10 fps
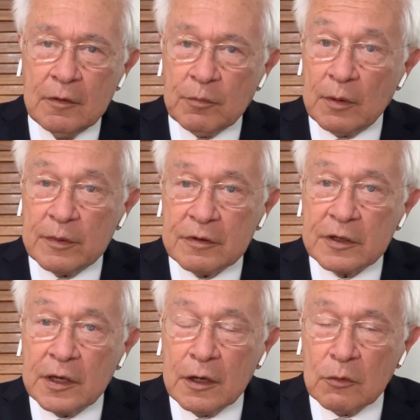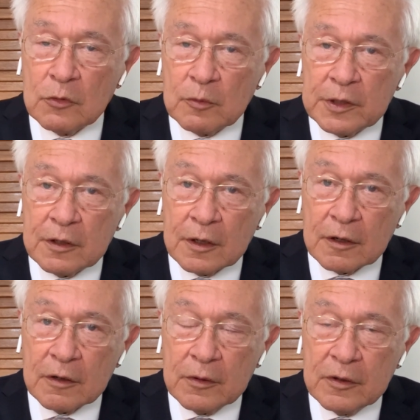Probably the King will be
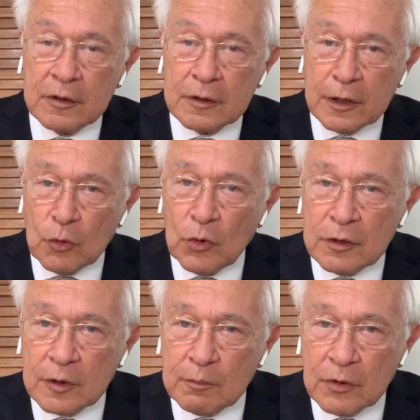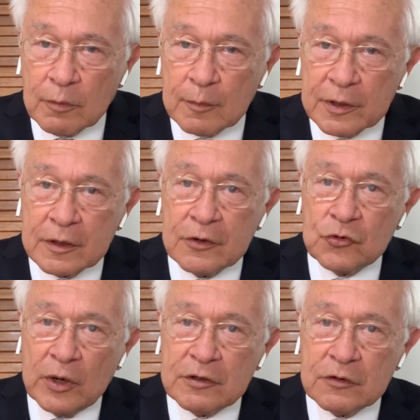there. King William probably in
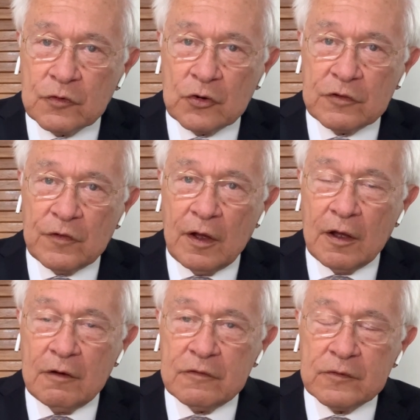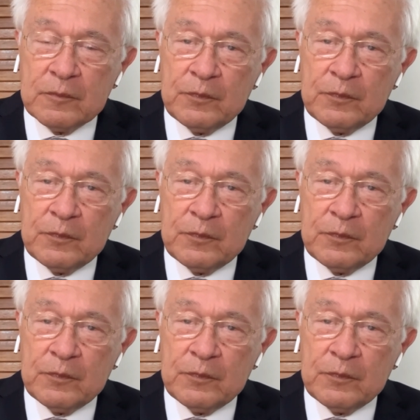2045.